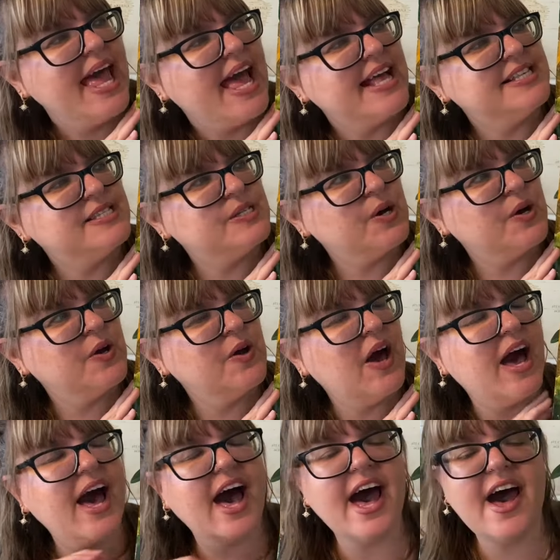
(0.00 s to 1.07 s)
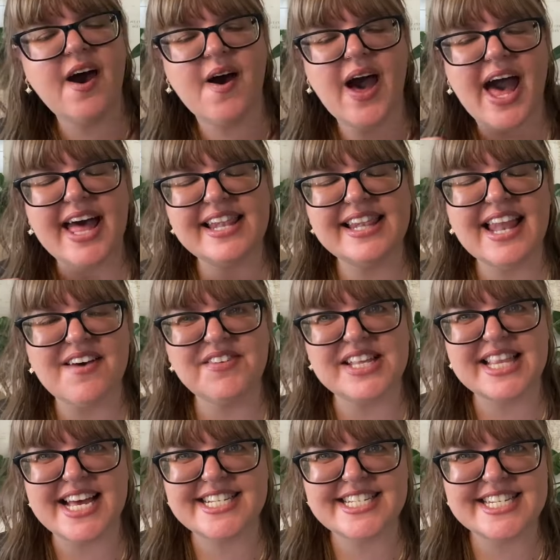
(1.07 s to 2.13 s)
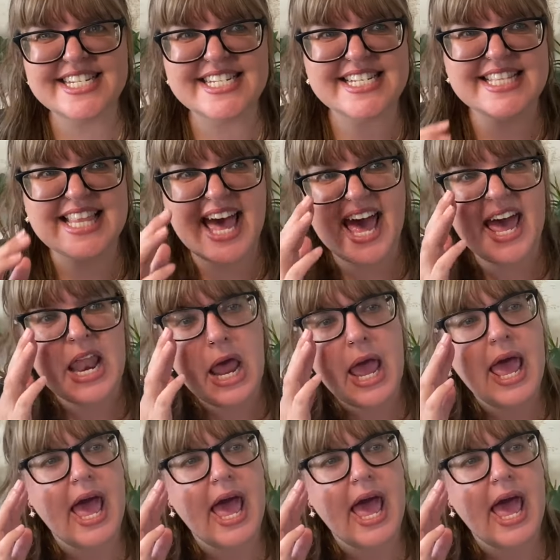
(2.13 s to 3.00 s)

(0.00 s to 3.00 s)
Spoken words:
And so I love it that she did that.